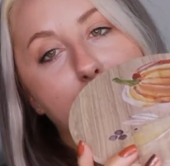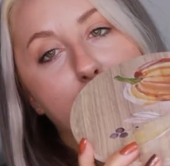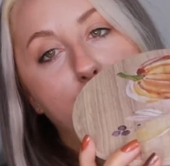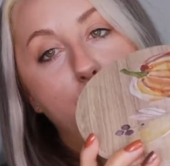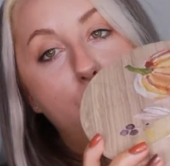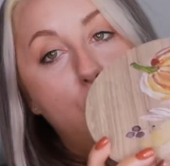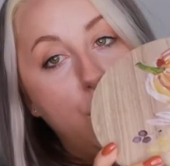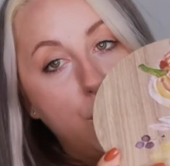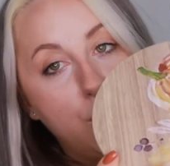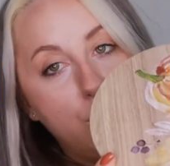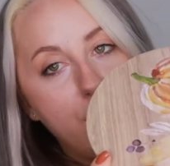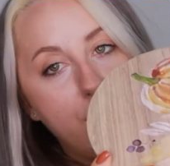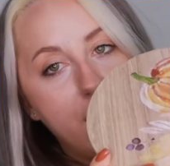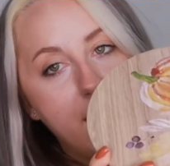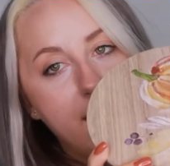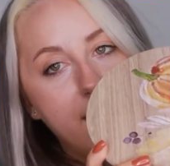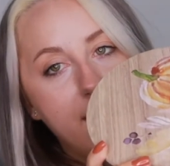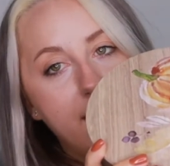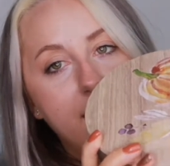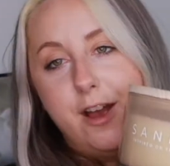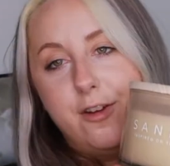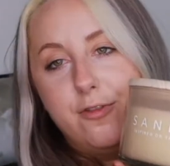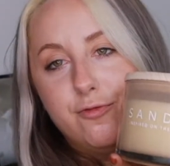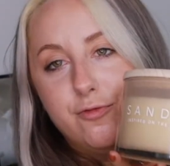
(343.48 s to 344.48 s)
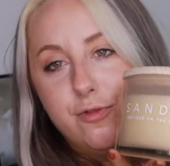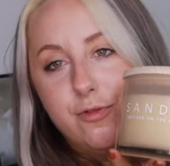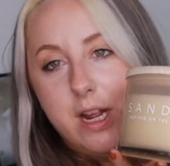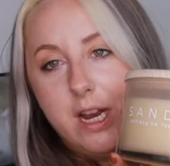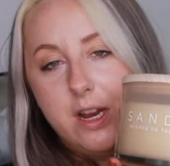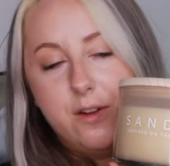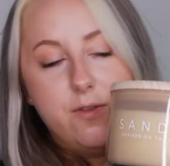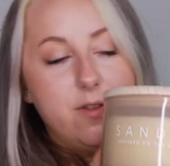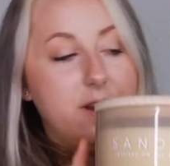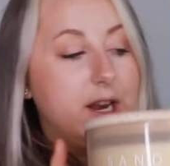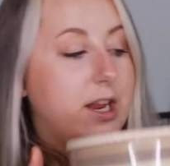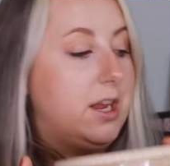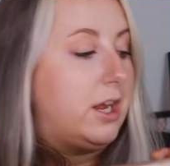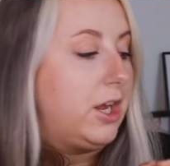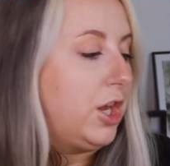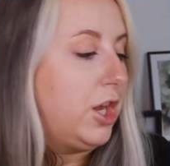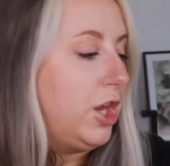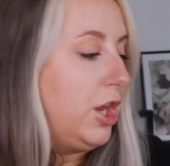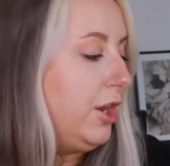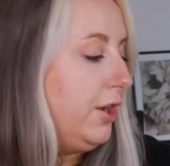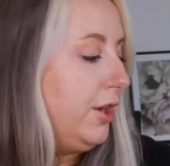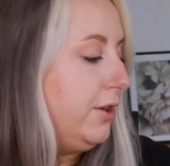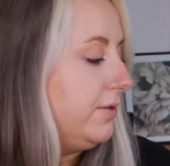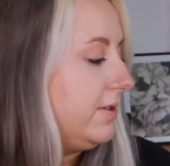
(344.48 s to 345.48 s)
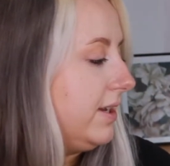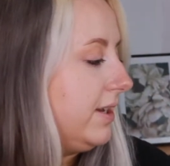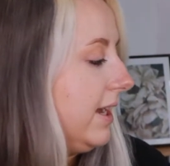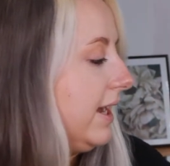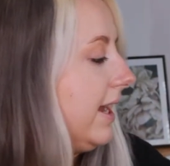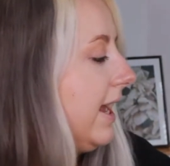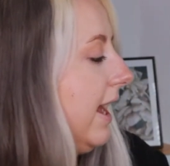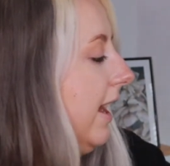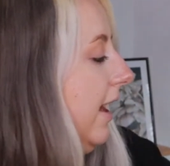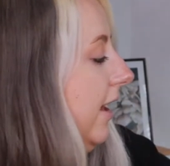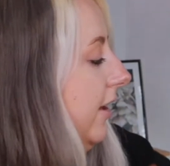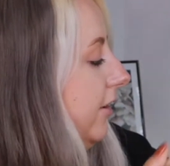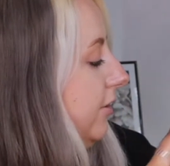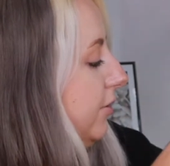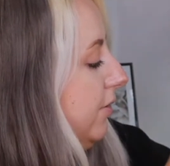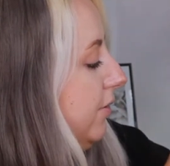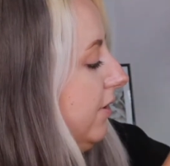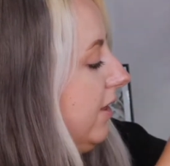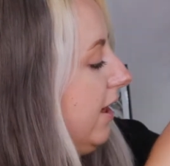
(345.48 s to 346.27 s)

hallway. Really, really cute candle